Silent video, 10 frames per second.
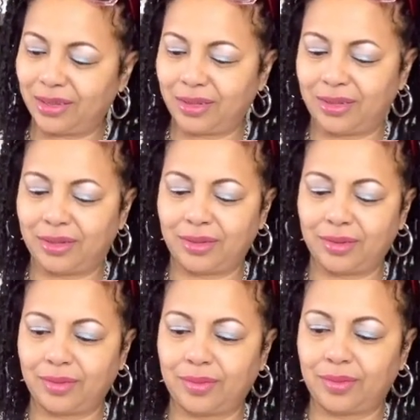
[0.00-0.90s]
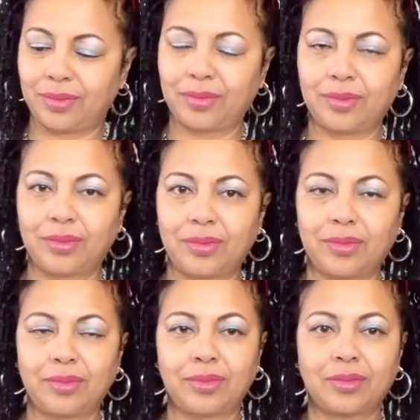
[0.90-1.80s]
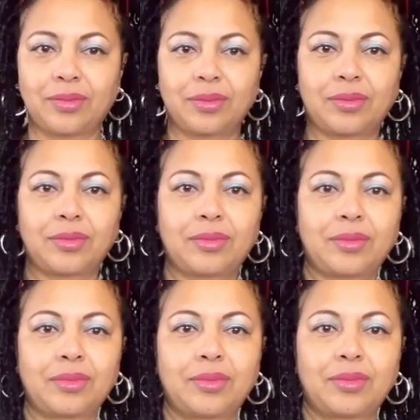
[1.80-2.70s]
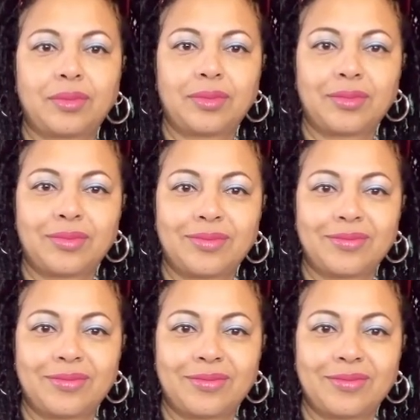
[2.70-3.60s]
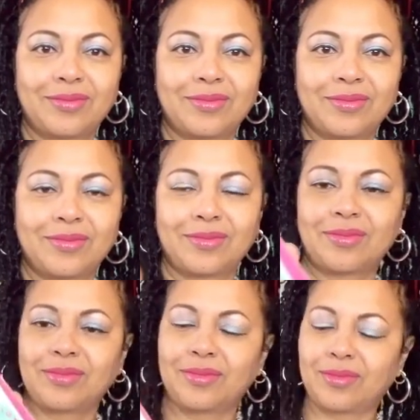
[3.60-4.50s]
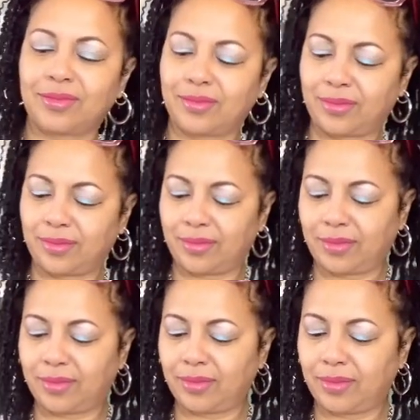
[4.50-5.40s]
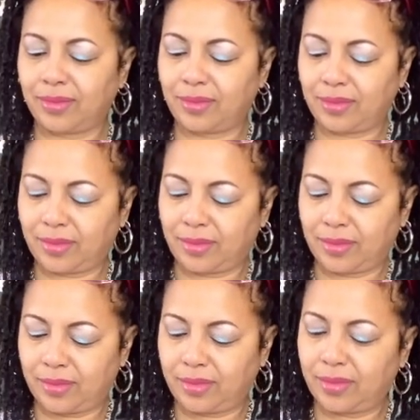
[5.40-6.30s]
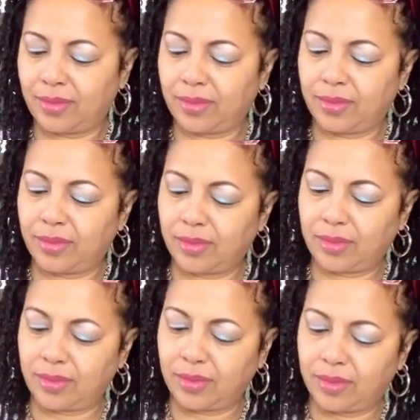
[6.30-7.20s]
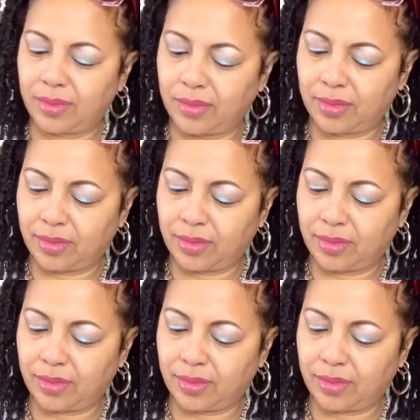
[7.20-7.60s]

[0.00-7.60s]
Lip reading: No one is speaking in this clip.